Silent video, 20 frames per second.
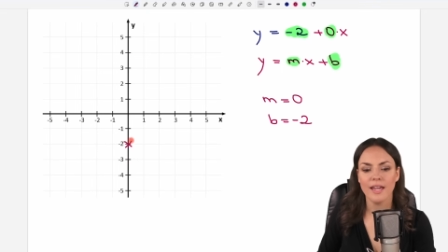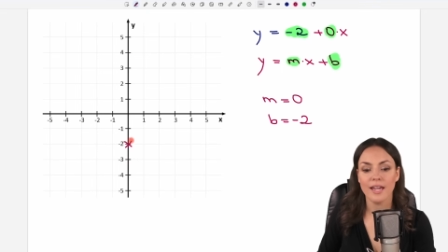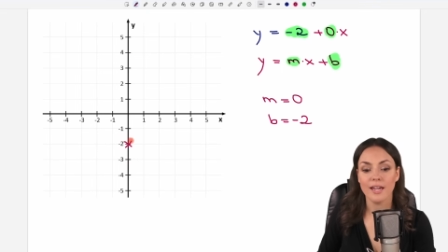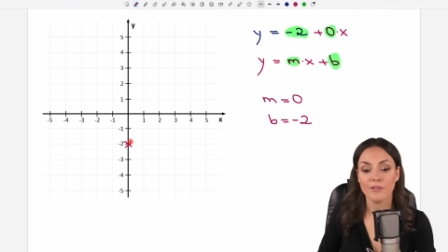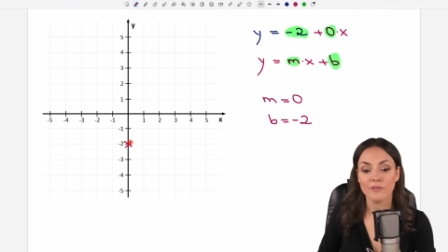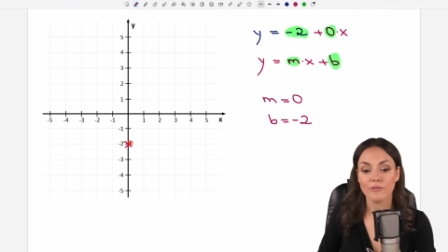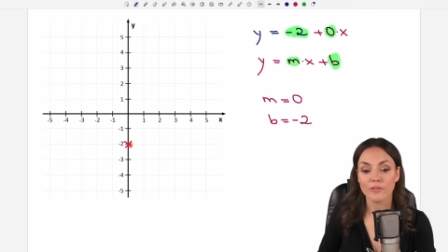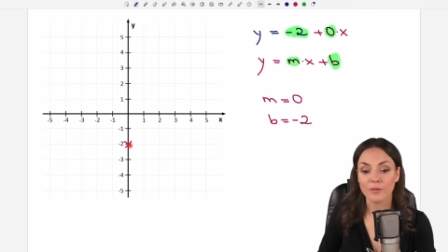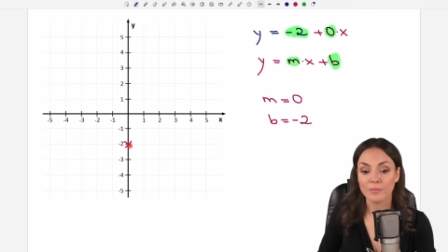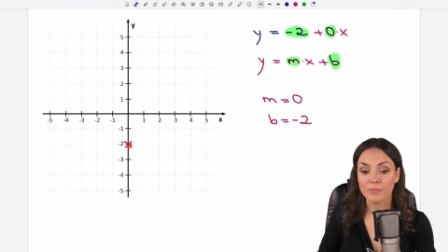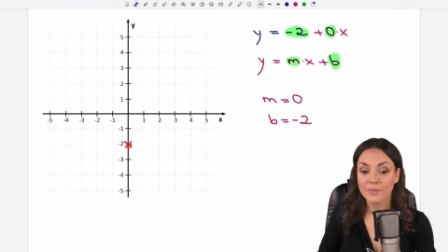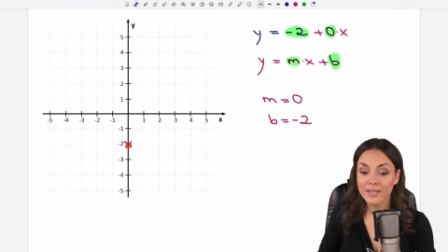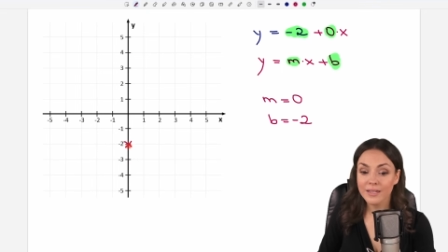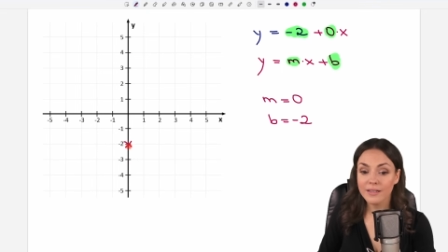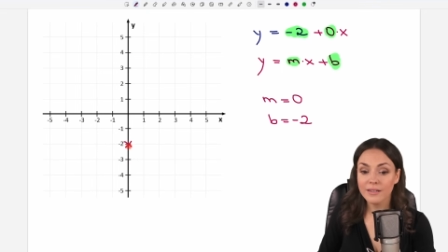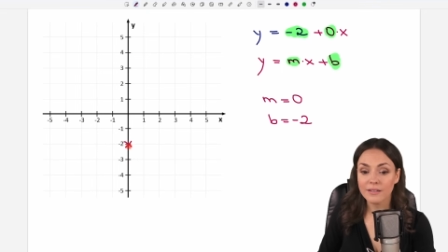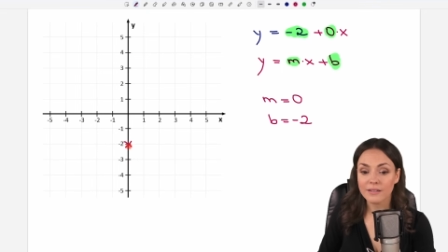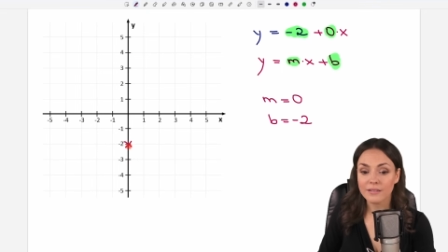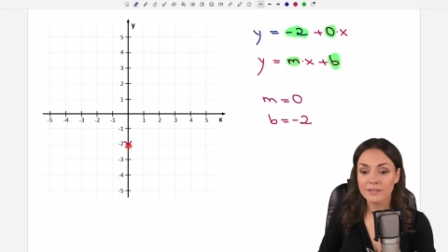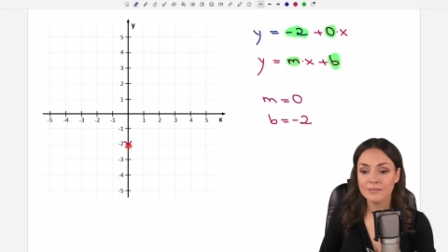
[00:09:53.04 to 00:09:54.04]
And from
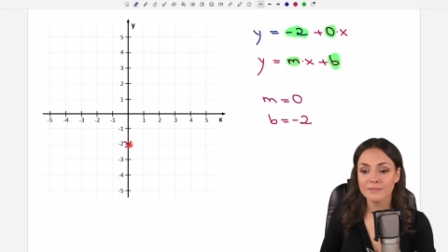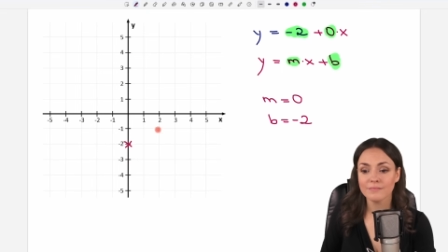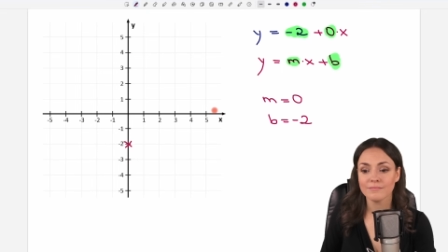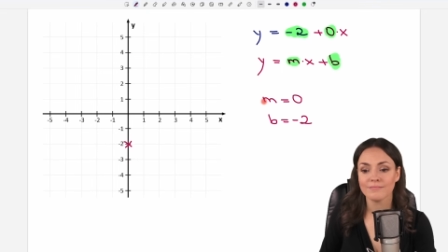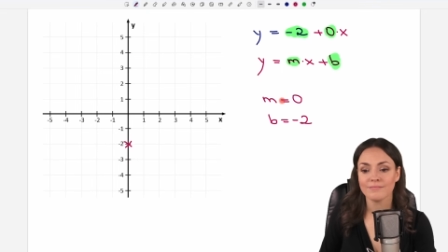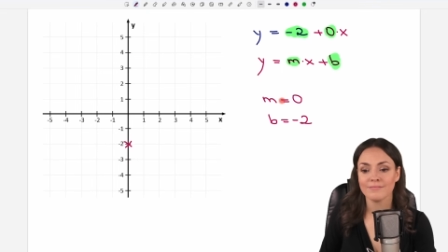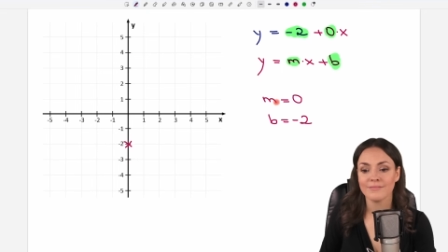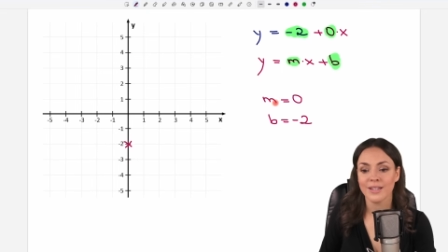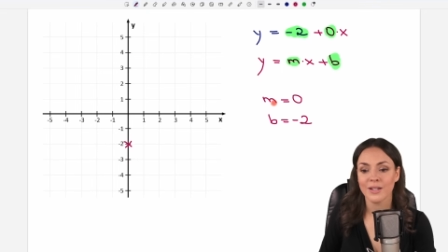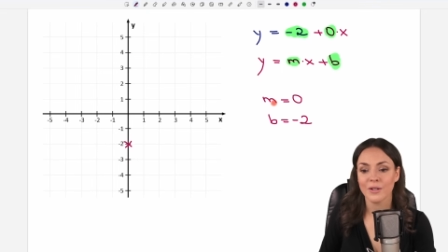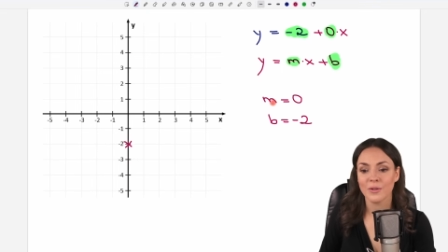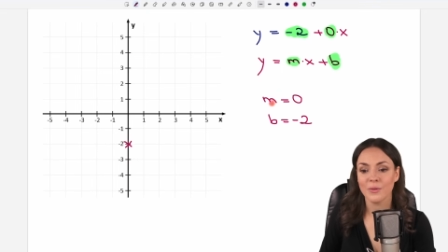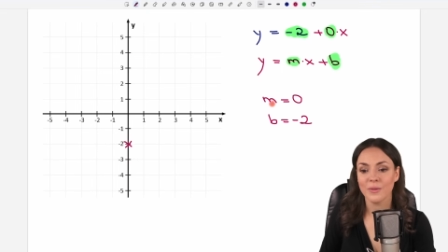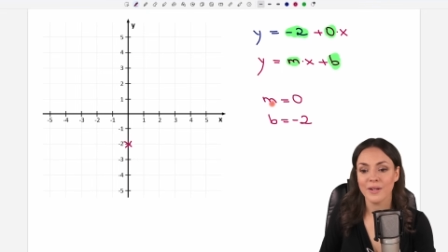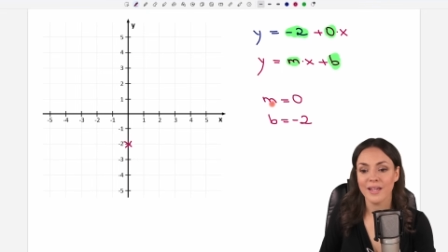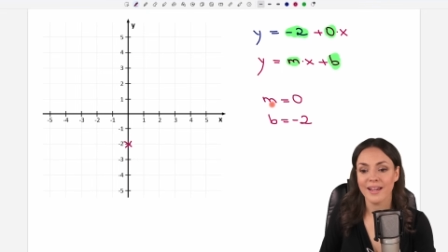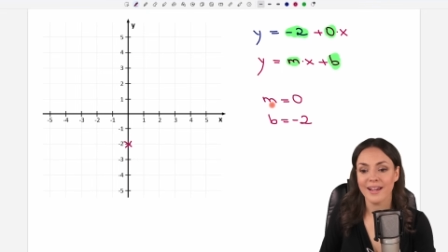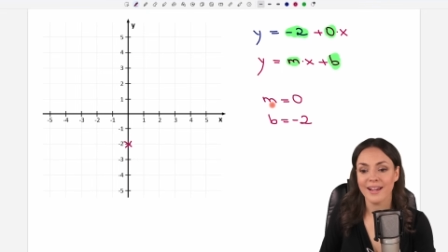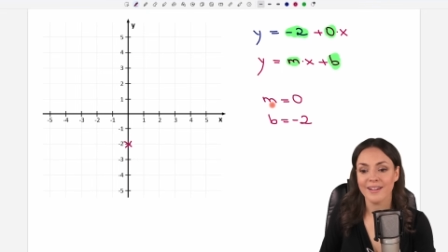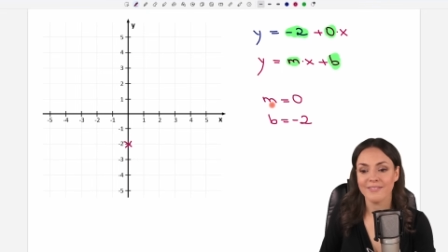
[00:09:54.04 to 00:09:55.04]
here,
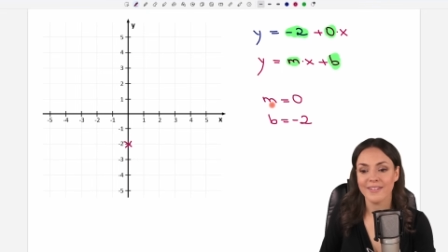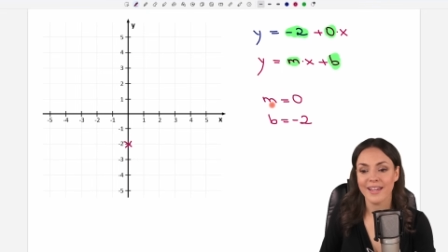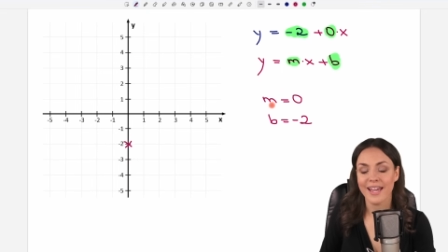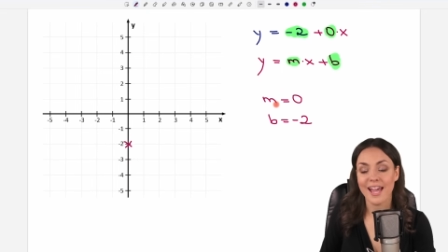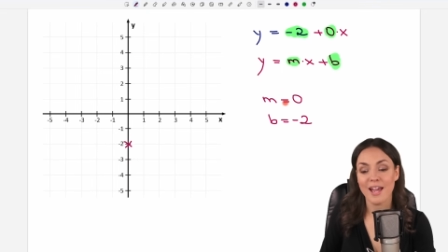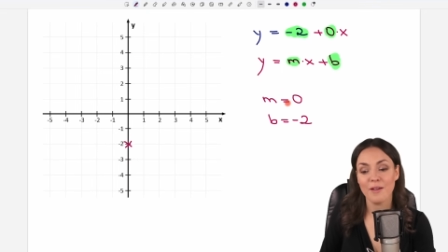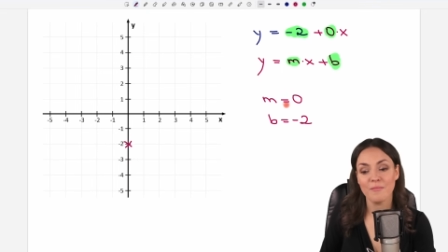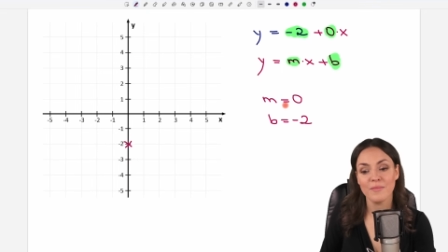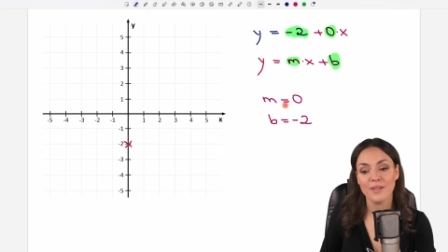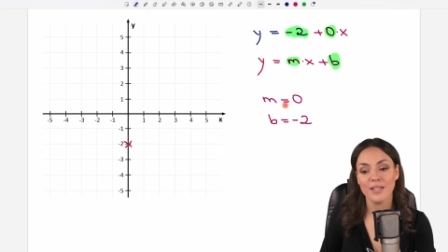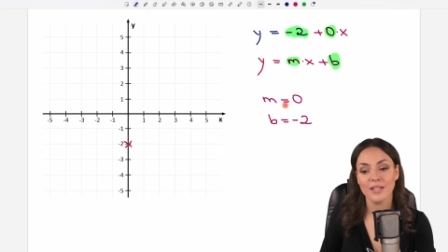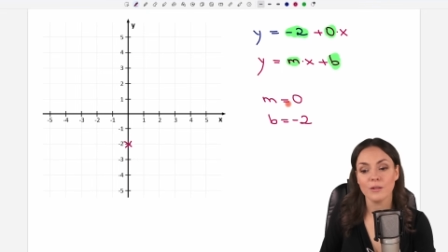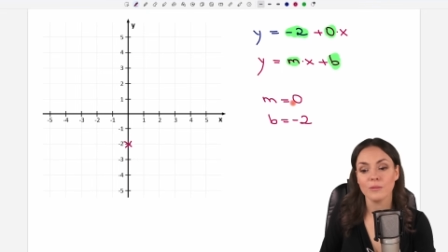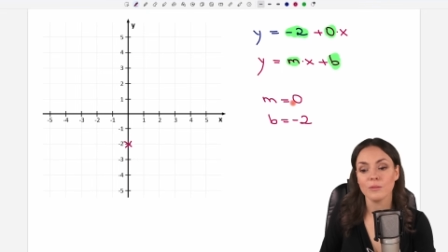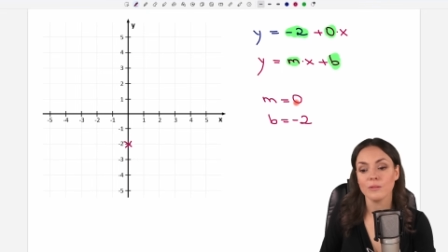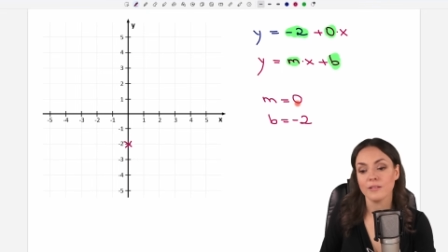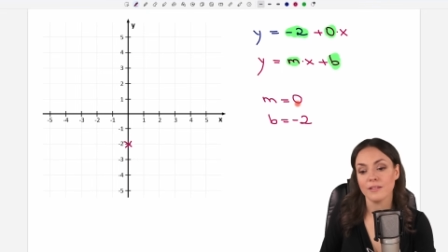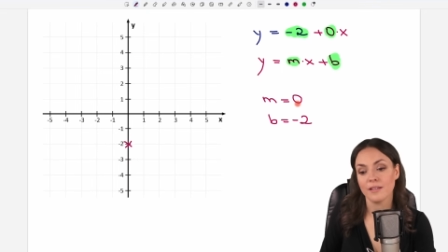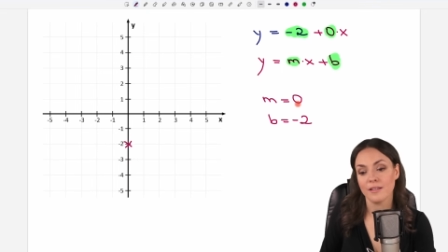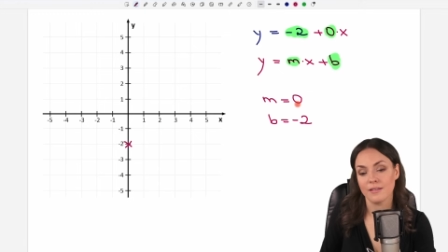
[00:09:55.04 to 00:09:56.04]
we have m
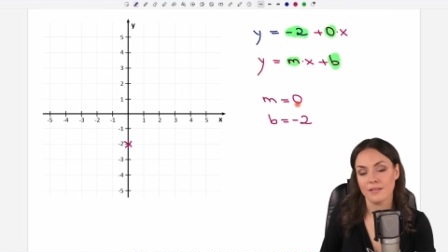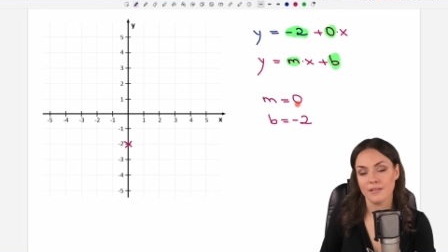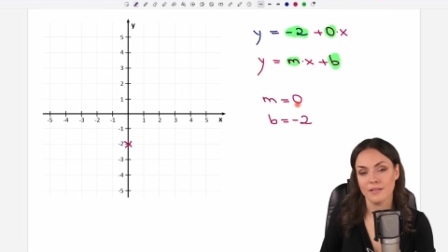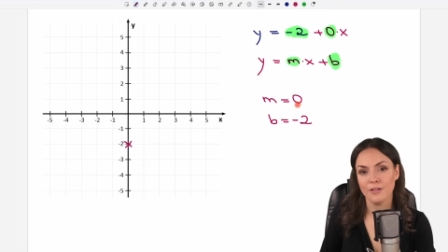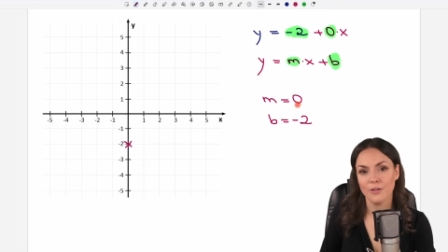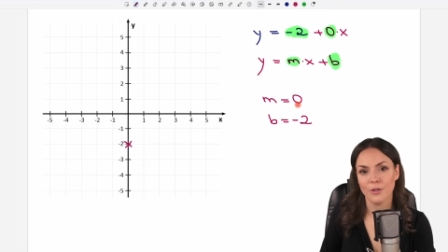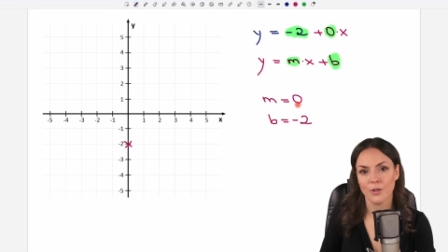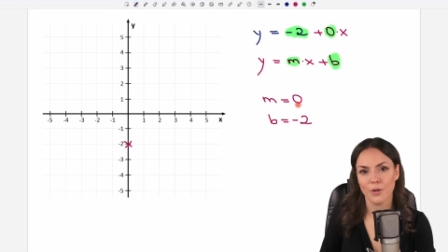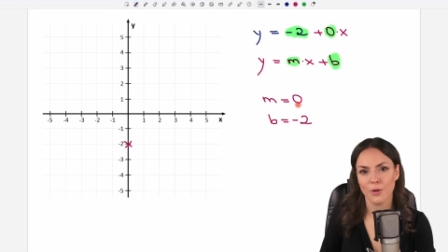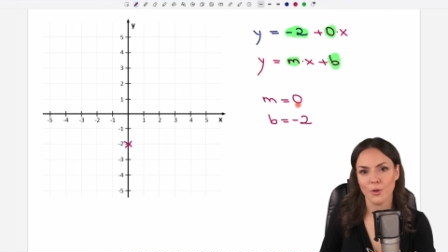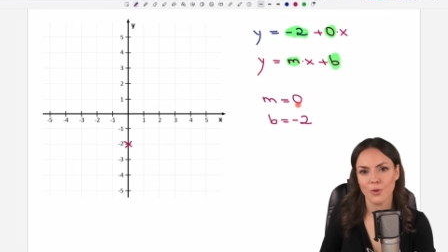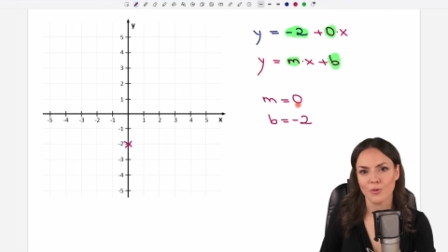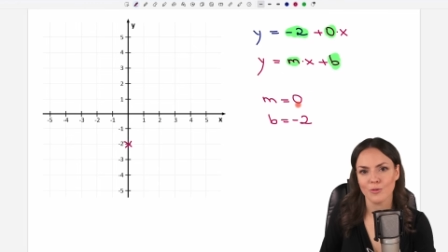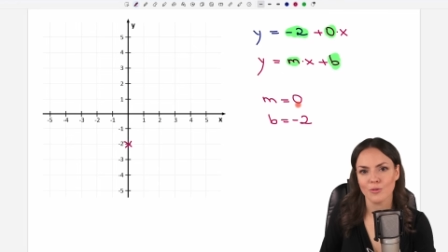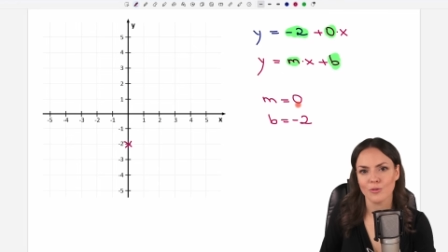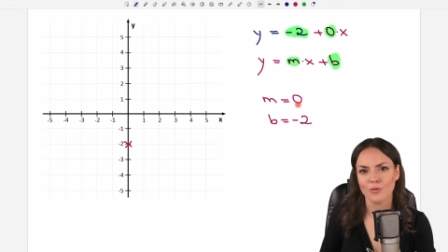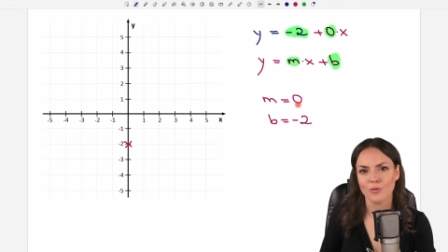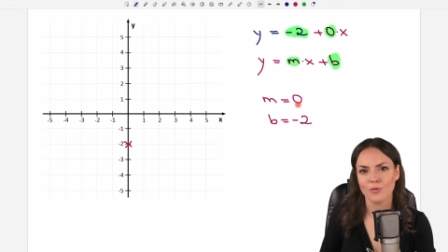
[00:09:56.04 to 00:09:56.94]
equals 0.